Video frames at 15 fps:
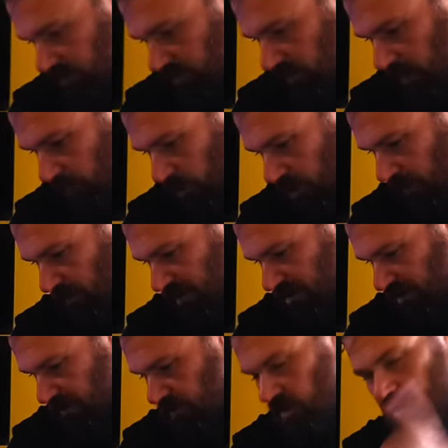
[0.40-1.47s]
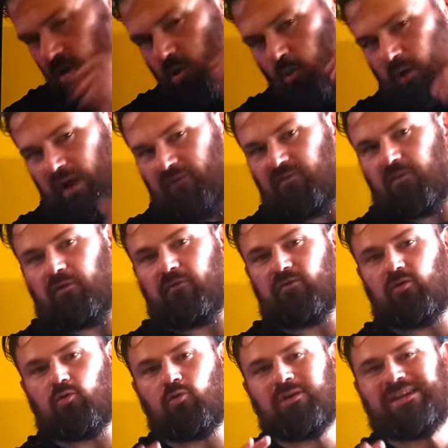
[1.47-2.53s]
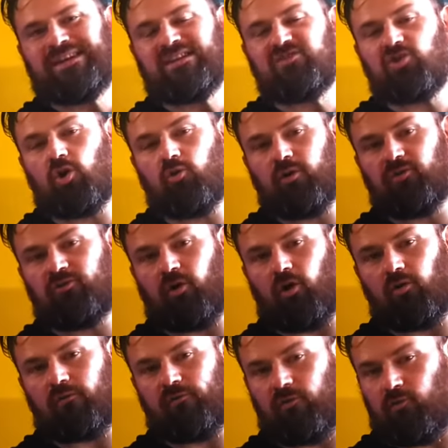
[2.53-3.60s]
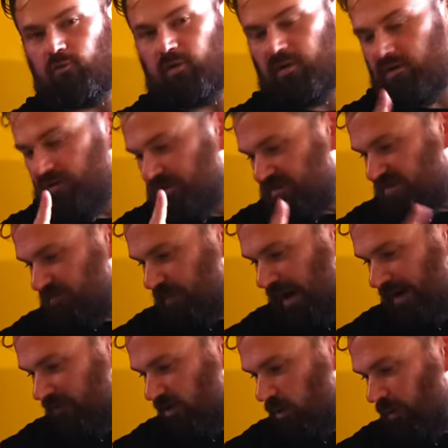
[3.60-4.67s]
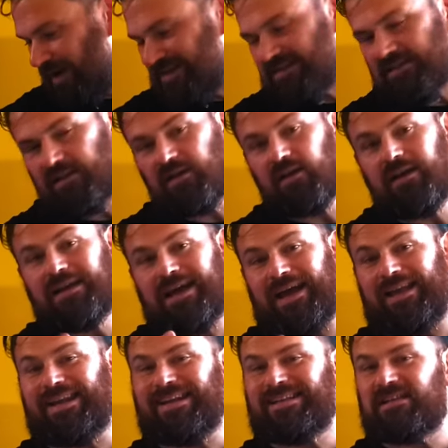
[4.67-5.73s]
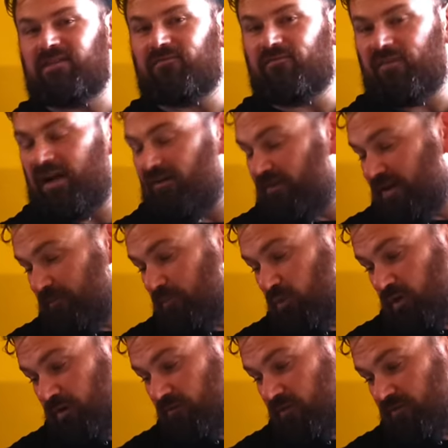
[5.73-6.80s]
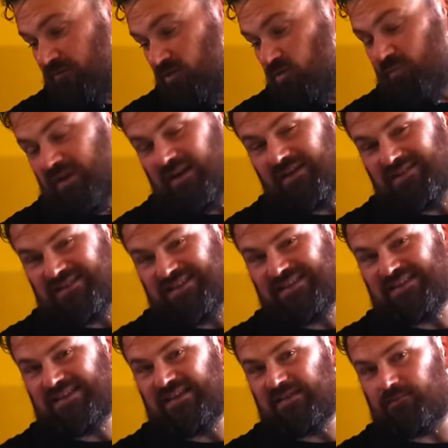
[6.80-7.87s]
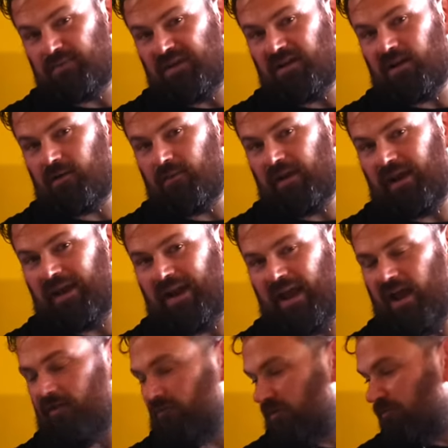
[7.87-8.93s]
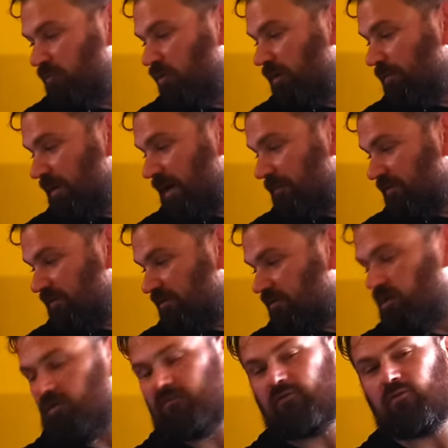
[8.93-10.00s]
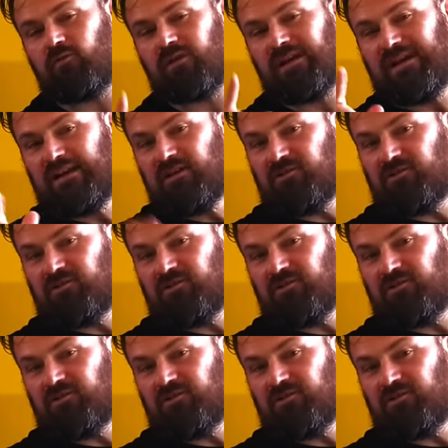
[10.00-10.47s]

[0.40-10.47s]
Today we're on a mission. We have to review Ketona dog food. This is by request, and it is a very important review because this is becoming an ever more popular dog food.